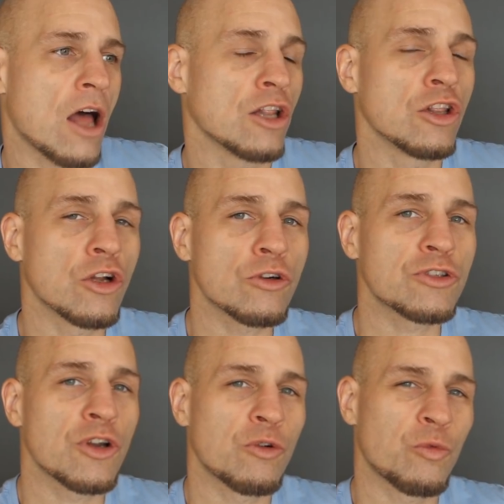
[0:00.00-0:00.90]

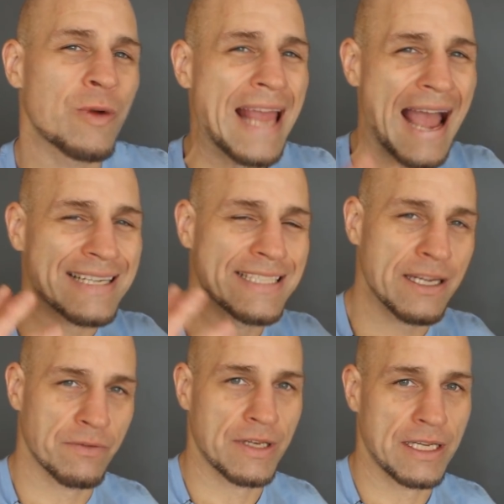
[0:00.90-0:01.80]
alert
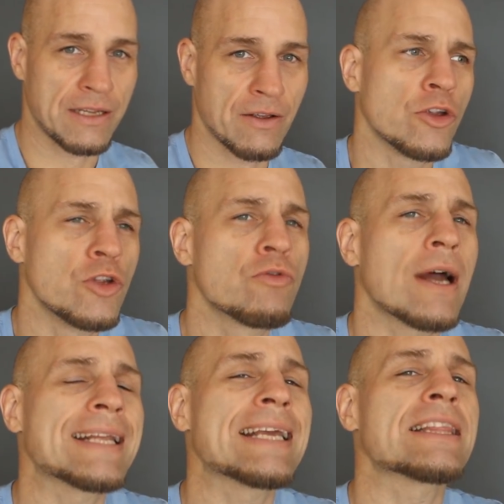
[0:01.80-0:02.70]
reactivity. You've
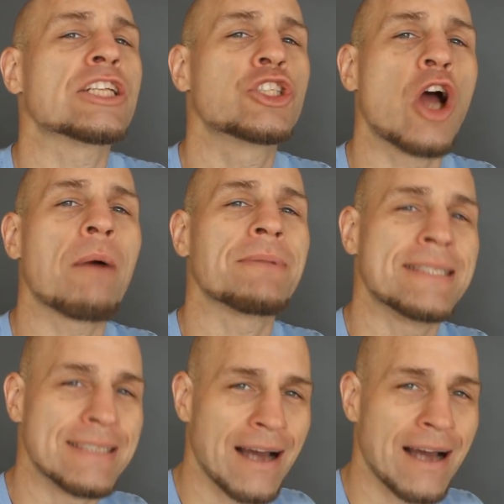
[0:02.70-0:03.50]
got to get the job